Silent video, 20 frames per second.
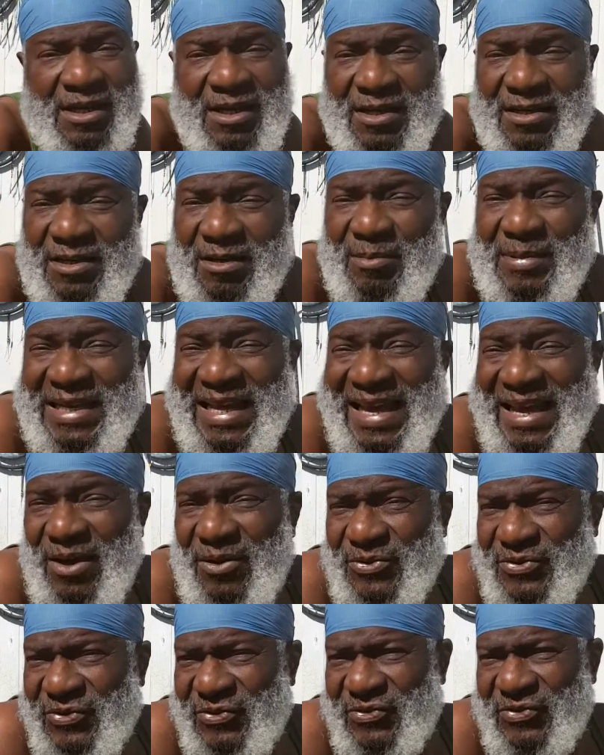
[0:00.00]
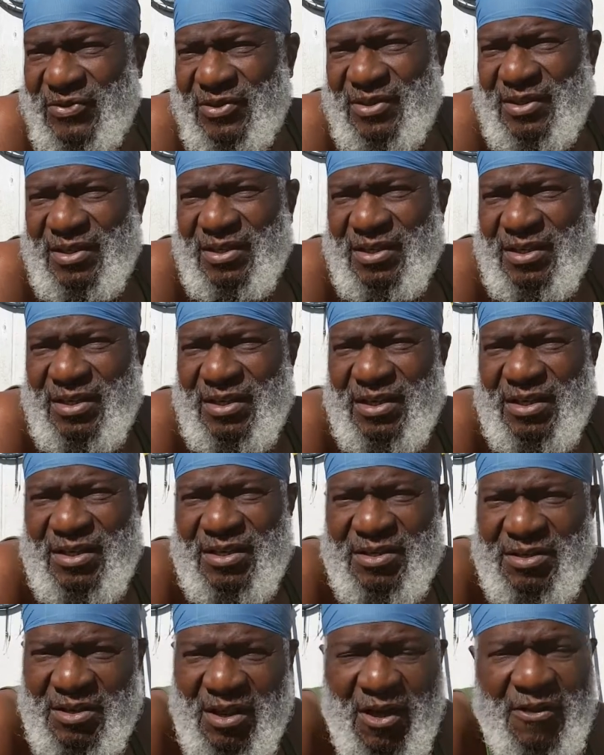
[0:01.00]
Ain't nothing
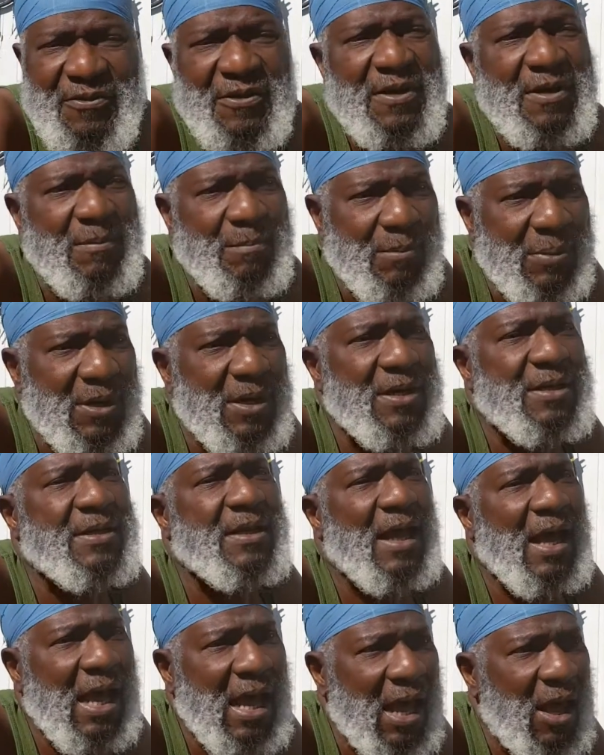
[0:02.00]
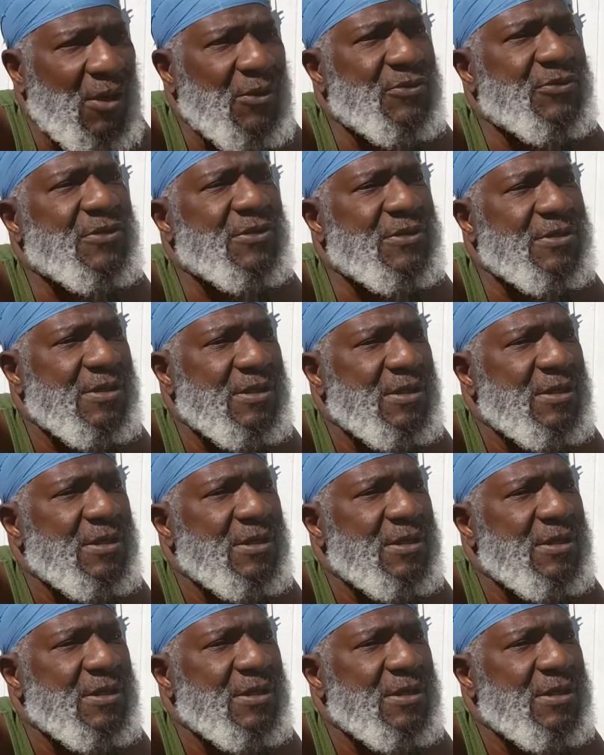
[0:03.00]
else. Nothing but houses.